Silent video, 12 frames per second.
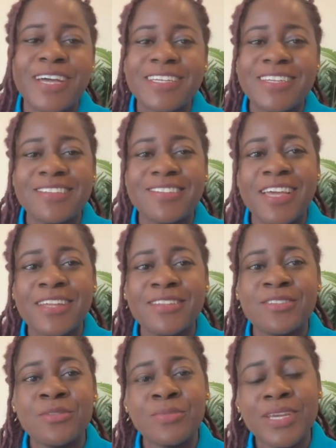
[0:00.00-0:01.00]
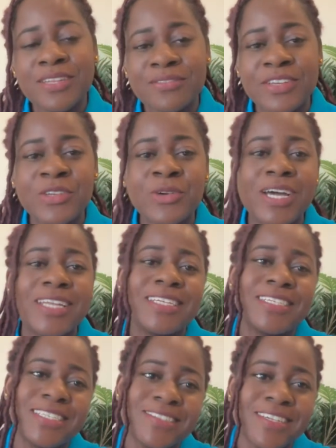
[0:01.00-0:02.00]
I decide to make the video and
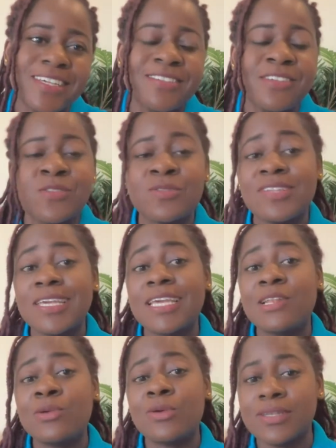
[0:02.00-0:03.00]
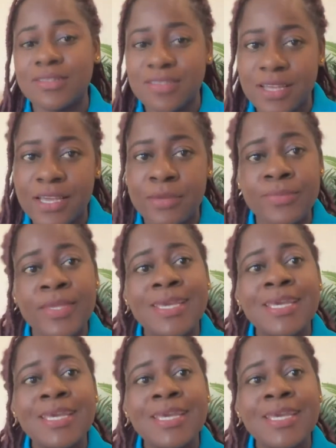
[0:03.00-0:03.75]
edit it, it will take a longer time.